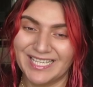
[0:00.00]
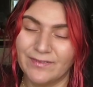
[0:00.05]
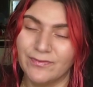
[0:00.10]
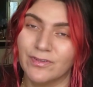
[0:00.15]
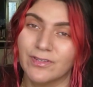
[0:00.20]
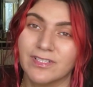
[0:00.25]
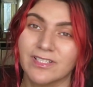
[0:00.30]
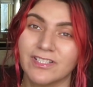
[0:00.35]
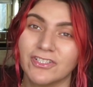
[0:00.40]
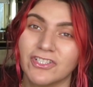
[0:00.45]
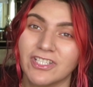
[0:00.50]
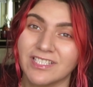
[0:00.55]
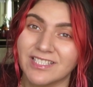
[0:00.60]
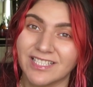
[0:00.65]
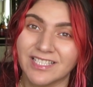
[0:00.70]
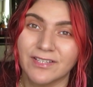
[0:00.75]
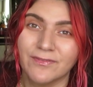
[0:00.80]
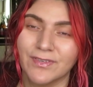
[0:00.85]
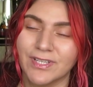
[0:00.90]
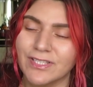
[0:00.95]
If there's a
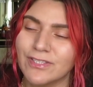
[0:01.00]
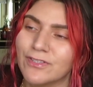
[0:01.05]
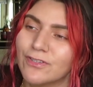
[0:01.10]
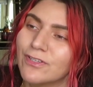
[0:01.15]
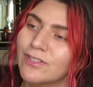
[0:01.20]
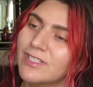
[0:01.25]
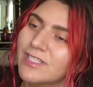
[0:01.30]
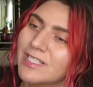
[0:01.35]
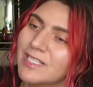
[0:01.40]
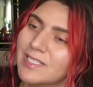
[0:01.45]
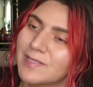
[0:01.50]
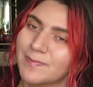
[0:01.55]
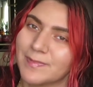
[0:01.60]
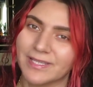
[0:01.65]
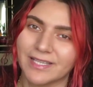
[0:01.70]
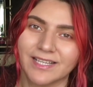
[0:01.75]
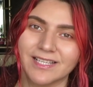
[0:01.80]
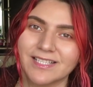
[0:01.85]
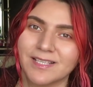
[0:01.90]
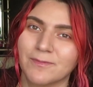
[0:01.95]
ton of inserts, it's
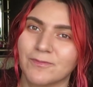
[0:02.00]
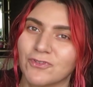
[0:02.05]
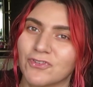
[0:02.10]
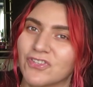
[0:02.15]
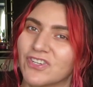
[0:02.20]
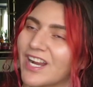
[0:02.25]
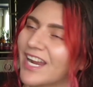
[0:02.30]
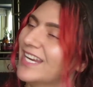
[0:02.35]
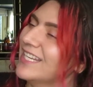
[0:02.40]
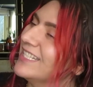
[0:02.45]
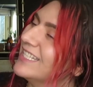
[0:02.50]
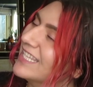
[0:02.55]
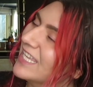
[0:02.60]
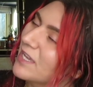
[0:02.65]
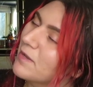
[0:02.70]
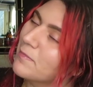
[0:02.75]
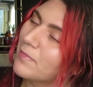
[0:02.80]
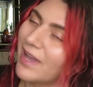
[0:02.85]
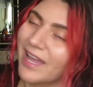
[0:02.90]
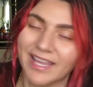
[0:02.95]
because I'm trying to
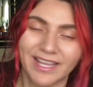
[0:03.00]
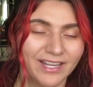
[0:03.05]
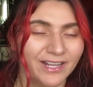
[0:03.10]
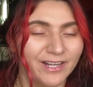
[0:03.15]
get by